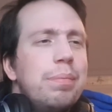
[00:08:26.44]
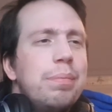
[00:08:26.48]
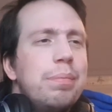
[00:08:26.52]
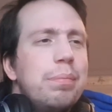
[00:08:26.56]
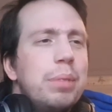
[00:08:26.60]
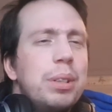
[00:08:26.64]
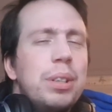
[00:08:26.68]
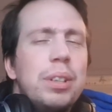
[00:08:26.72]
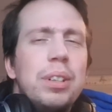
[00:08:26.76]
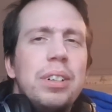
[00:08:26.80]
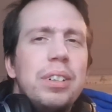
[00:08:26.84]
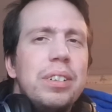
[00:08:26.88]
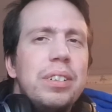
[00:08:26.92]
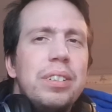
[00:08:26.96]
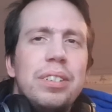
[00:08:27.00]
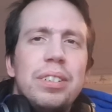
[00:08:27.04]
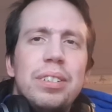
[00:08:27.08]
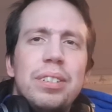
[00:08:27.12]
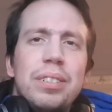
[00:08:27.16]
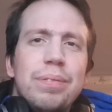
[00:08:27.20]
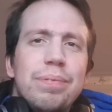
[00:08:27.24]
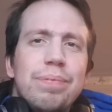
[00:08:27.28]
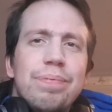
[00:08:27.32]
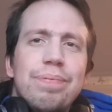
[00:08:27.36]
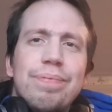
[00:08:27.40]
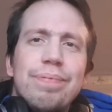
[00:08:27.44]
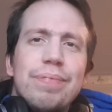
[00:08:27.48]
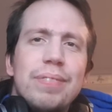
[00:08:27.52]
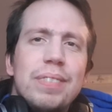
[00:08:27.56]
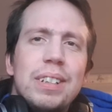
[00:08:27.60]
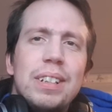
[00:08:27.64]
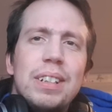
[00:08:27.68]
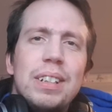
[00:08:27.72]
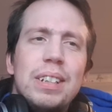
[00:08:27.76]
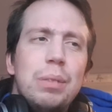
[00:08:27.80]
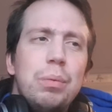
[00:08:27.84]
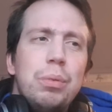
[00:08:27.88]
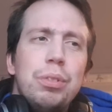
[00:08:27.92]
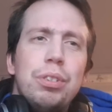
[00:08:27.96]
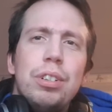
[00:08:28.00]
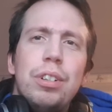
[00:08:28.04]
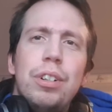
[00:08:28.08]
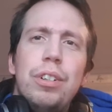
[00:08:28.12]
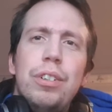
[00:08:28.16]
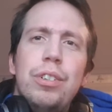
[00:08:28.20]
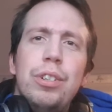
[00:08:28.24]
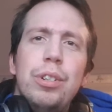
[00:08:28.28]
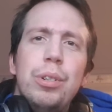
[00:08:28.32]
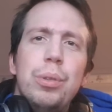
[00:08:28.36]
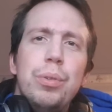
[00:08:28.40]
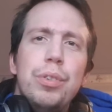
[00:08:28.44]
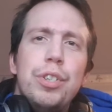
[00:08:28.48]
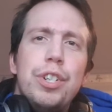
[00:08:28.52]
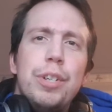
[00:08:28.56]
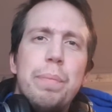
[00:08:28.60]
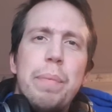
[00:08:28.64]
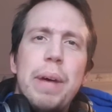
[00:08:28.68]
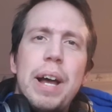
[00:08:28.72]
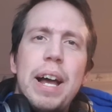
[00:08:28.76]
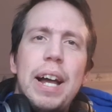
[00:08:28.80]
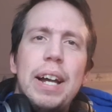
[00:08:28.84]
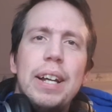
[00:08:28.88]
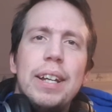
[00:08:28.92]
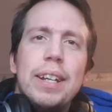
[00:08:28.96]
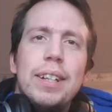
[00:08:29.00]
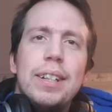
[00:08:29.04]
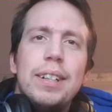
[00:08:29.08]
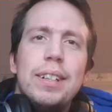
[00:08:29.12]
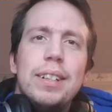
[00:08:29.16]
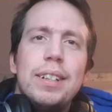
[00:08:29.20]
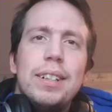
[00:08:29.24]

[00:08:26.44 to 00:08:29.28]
because it was douchebag.